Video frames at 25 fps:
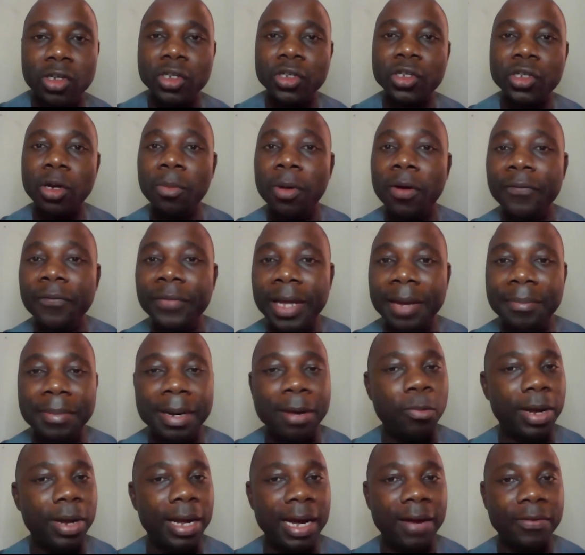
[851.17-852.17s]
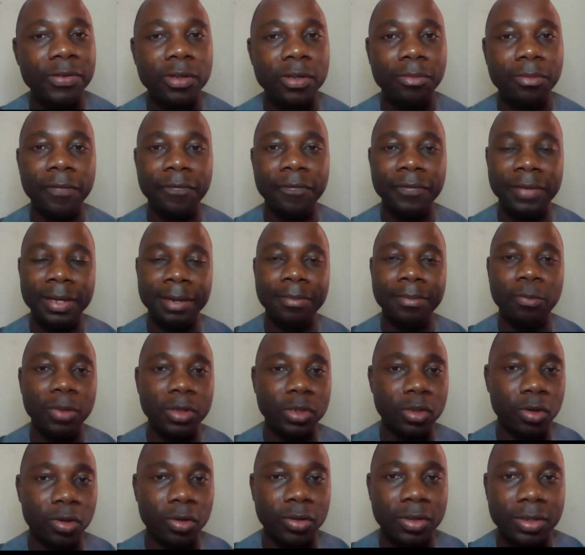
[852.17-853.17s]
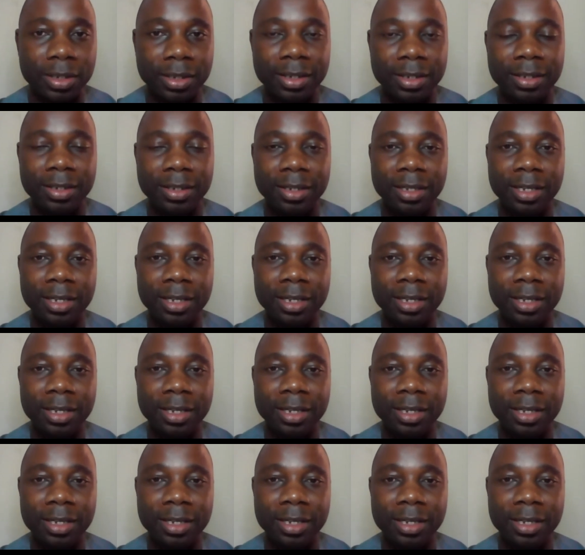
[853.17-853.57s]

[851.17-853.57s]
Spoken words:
Some of them, and we have some of them with us.